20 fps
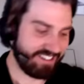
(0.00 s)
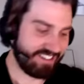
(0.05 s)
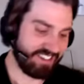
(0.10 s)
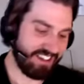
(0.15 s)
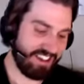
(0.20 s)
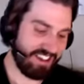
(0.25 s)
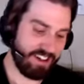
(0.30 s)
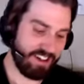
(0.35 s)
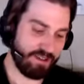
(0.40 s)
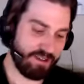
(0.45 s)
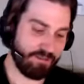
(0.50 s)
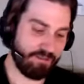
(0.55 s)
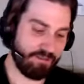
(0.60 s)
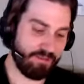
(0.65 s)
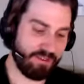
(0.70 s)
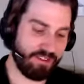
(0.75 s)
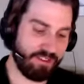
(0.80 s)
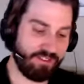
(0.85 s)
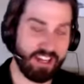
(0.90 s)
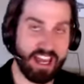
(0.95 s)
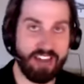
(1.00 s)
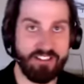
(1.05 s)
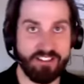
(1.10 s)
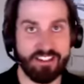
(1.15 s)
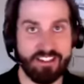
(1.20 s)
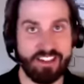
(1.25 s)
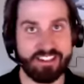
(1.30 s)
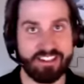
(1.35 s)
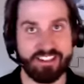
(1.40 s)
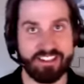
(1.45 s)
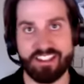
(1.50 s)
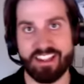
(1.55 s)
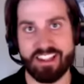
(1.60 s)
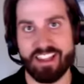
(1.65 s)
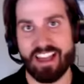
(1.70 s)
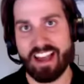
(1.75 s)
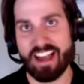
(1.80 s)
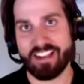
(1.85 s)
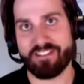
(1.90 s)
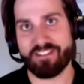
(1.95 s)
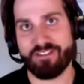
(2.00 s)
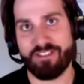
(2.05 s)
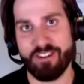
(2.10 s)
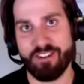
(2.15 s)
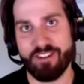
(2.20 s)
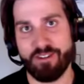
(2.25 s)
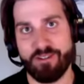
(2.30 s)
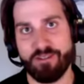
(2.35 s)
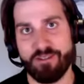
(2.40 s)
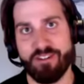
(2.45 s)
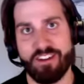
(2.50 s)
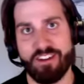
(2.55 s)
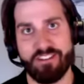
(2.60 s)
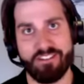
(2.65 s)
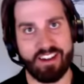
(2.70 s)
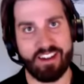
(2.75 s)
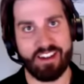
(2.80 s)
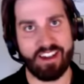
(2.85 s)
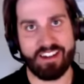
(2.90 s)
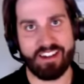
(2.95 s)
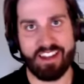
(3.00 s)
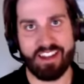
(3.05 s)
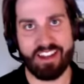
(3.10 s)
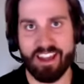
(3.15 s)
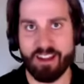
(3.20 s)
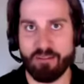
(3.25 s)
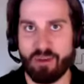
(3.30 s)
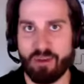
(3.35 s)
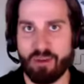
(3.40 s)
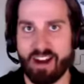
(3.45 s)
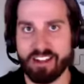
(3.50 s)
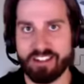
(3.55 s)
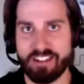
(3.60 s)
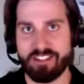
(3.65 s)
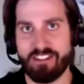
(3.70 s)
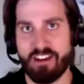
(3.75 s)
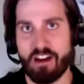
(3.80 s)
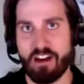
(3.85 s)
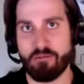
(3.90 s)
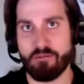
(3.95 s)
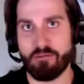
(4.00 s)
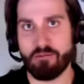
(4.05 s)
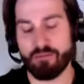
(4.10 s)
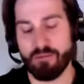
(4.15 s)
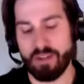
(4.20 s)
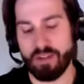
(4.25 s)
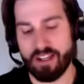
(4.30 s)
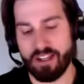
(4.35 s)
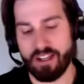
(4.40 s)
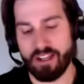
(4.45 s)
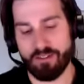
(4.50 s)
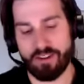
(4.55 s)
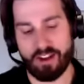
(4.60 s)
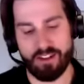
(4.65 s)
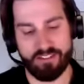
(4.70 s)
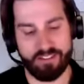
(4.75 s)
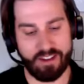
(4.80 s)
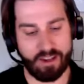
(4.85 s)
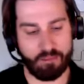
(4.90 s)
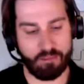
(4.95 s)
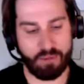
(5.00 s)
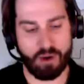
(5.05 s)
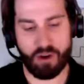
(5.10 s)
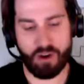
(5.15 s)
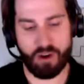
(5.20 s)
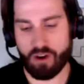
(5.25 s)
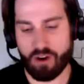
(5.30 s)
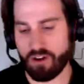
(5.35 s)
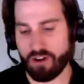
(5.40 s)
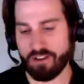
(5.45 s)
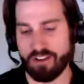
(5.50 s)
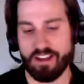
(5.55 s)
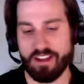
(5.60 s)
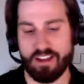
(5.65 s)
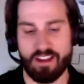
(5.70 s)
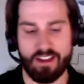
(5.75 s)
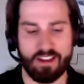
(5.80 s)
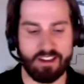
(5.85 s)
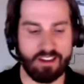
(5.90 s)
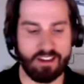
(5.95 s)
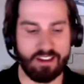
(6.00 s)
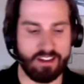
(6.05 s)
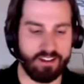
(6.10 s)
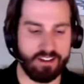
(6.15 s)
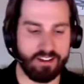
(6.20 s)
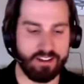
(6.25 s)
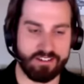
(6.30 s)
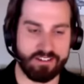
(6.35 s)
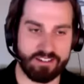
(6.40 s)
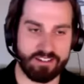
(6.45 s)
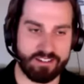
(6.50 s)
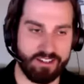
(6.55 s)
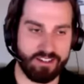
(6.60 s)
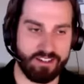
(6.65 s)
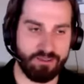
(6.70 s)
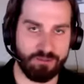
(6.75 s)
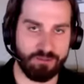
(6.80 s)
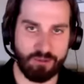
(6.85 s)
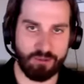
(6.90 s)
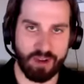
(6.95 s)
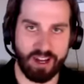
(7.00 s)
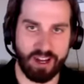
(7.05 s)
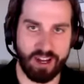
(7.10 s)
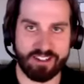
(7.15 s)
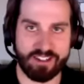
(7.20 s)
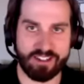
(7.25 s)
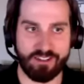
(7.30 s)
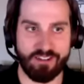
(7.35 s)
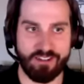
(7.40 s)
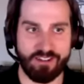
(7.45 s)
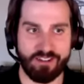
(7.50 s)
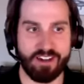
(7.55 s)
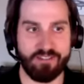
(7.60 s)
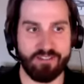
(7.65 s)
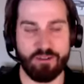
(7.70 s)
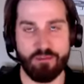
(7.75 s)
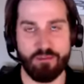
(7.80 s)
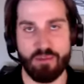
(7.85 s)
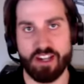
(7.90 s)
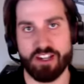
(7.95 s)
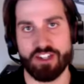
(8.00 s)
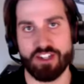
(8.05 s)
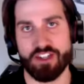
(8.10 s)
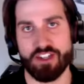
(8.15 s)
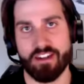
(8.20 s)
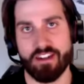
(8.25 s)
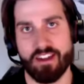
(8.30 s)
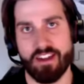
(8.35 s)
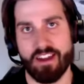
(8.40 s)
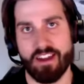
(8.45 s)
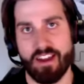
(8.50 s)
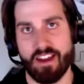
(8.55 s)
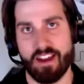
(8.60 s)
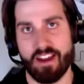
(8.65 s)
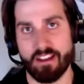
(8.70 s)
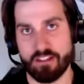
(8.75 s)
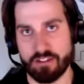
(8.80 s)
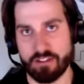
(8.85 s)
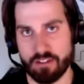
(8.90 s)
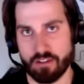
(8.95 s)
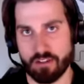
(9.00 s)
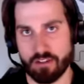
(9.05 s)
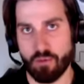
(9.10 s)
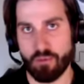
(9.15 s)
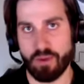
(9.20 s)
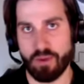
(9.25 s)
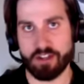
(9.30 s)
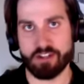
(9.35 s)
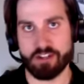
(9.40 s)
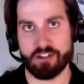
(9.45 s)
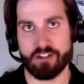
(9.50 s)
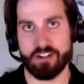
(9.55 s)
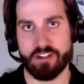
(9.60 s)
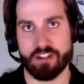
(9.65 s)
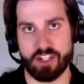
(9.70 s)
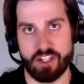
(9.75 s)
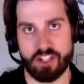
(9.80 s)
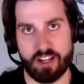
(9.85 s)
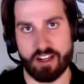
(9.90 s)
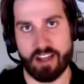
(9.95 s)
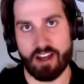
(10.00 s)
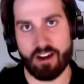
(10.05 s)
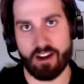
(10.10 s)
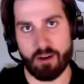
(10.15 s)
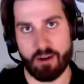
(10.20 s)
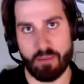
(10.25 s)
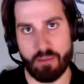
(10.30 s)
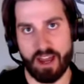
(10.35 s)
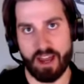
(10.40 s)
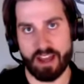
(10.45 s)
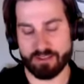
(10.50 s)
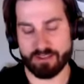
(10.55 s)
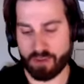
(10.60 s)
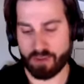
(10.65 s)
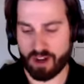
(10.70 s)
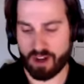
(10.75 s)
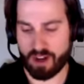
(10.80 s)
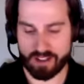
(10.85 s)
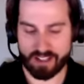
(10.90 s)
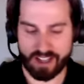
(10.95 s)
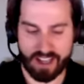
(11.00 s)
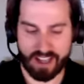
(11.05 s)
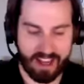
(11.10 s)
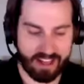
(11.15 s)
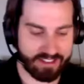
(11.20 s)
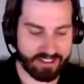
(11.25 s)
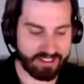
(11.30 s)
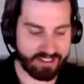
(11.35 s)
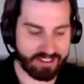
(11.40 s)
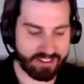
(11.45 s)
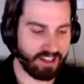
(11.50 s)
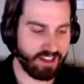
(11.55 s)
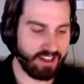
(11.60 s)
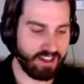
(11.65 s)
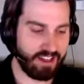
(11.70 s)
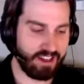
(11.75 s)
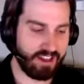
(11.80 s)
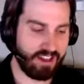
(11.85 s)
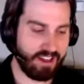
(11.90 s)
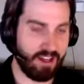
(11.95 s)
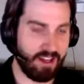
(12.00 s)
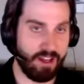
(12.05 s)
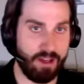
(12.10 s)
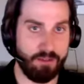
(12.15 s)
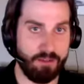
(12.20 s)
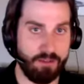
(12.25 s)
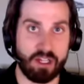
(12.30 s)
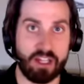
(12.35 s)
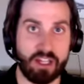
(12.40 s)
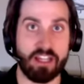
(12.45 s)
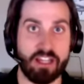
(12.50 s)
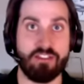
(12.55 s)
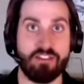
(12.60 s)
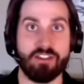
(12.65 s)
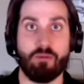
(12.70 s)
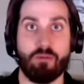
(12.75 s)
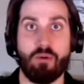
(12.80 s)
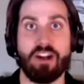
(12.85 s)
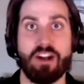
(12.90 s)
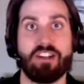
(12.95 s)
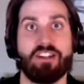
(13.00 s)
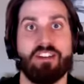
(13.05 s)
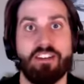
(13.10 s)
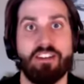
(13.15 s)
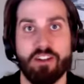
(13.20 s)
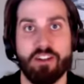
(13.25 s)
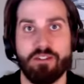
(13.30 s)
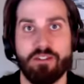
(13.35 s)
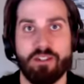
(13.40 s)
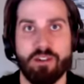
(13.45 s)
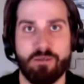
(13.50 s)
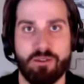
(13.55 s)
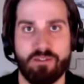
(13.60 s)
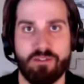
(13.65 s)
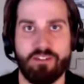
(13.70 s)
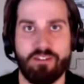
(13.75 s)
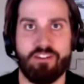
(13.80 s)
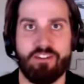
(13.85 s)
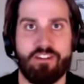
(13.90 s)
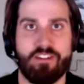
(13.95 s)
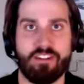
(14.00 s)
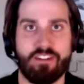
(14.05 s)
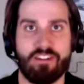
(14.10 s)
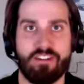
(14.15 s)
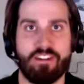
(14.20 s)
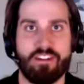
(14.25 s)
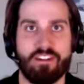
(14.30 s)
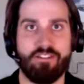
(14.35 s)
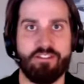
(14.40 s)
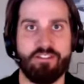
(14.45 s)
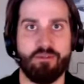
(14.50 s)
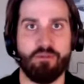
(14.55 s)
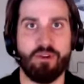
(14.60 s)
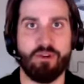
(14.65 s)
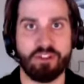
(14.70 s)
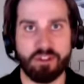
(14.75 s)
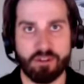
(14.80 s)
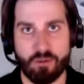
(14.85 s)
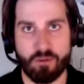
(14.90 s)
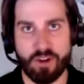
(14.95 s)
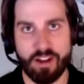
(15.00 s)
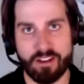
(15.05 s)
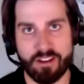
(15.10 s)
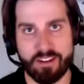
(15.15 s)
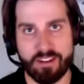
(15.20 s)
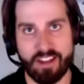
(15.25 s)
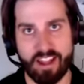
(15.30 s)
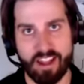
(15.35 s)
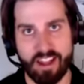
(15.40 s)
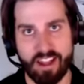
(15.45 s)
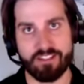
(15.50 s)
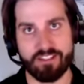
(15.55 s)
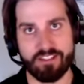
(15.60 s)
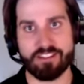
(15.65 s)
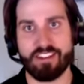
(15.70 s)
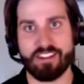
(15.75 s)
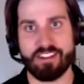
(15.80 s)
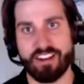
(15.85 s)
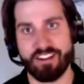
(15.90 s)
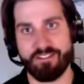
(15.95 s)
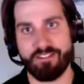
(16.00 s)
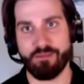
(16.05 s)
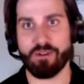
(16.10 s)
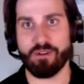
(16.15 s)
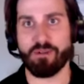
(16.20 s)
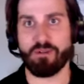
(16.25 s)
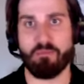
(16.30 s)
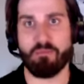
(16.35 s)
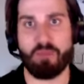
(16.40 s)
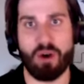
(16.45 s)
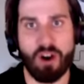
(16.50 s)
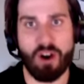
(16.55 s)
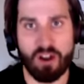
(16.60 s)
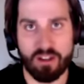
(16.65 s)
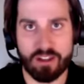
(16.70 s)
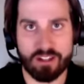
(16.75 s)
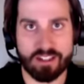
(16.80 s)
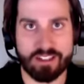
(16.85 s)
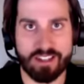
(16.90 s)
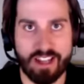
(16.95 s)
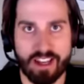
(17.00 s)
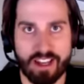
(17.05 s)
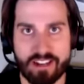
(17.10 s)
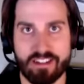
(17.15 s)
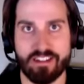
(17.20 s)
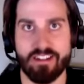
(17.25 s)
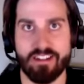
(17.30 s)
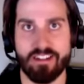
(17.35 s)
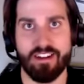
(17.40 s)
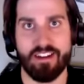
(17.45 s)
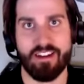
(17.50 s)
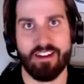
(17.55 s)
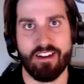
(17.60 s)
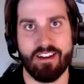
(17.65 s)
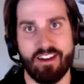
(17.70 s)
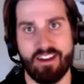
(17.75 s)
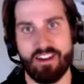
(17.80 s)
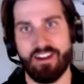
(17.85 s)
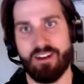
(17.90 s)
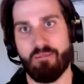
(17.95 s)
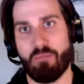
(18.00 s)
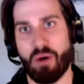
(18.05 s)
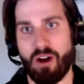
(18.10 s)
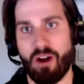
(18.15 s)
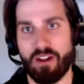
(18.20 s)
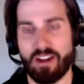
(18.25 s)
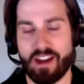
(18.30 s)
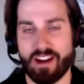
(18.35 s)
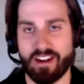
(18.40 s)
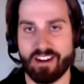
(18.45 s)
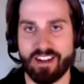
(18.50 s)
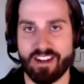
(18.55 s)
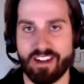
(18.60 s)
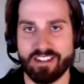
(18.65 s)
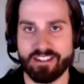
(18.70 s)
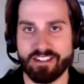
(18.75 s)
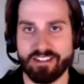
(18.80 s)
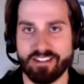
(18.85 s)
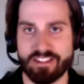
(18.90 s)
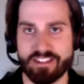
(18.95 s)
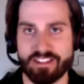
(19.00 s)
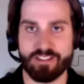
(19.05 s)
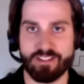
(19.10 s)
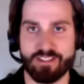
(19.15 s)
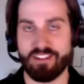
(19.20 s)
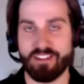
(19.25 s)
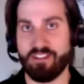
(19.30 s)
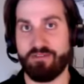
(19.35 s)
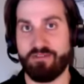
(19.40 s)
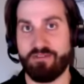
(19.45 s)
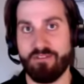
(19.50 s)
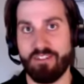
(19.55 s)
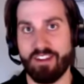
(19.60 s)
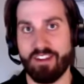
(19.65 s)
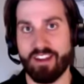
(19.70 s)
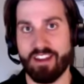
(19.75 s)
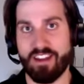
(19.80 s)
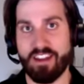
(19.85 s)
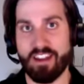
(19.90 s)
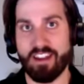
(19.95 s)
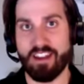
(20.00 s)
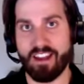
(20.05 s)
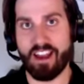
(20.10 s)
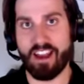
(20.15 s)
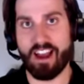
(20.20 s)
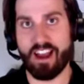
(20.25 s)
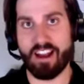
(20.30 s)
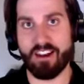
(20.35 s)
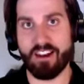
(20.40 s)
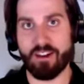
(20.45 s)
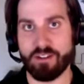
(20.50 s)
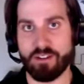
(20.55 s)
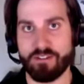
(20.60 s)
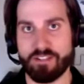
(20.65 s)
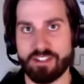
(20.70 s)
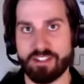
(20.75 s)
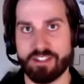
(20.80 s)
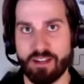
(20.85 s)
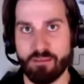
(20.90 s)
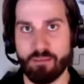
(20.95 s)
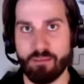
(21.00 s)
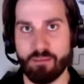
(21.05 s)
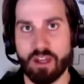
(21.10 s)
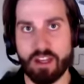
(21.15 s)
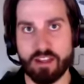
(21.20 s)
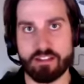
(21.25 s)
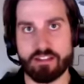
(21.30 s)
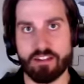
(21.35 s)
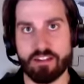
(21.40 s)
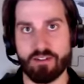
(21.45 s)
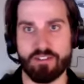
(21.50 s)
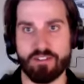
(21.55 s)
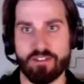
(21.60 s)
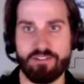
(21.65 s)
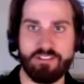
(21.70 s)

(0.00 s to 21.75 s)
If you haven't listened to the last few, I've got Dan Peiser on with me. I've had Paul. It's great information. So go make sure and check out our past podcasts. You can even watch it on YouTube if you wonder what Dan looks like, if you wonder what Paul looks like. Paul and I are cousins, so I know you've seen me, so